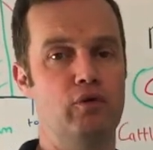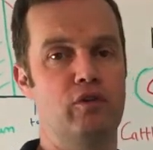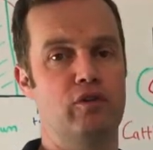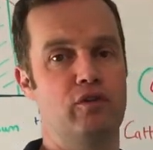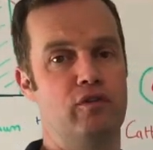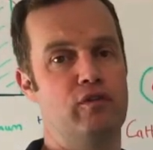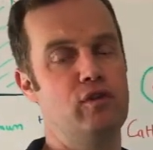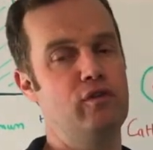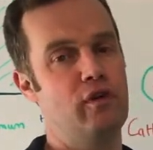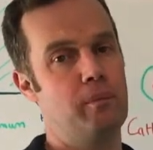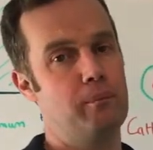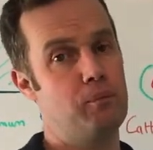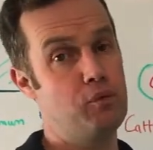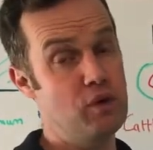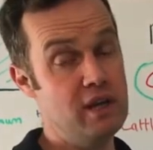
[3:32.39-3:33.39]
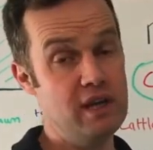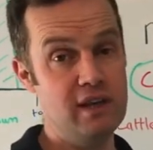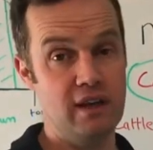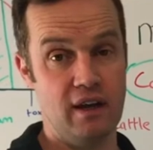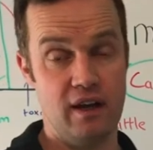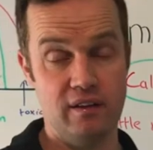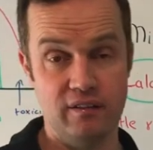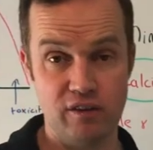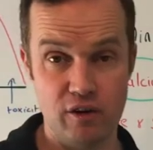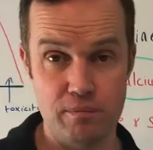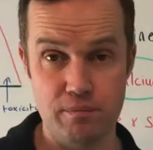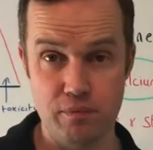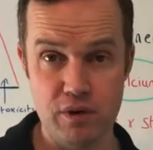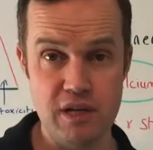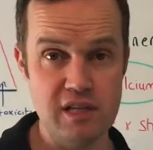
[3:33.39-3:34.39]
So if you have a breed, and certain
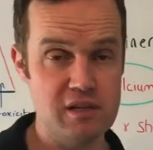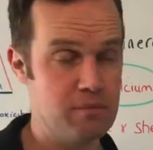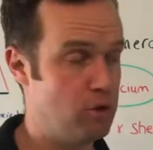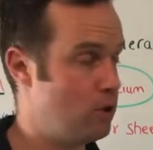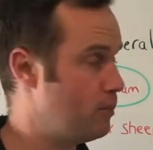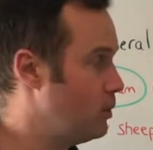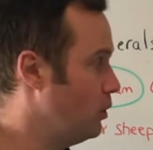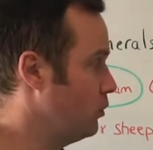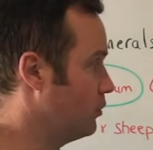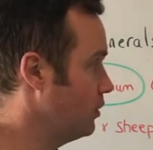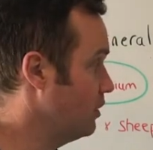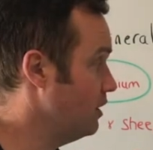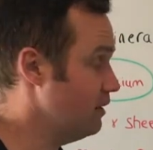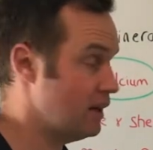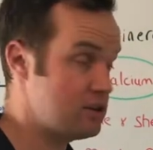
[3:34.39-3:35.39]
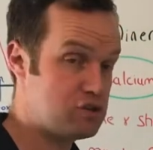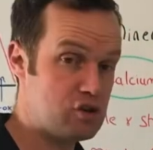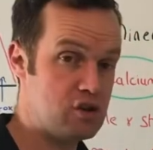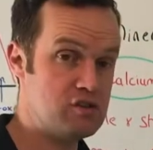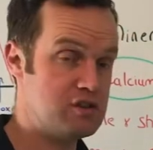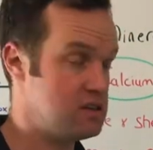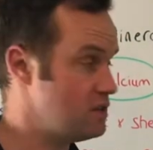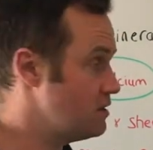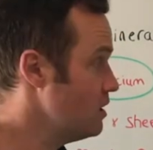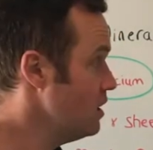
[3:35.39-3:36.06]
breeds are more prone to, like Jerseys.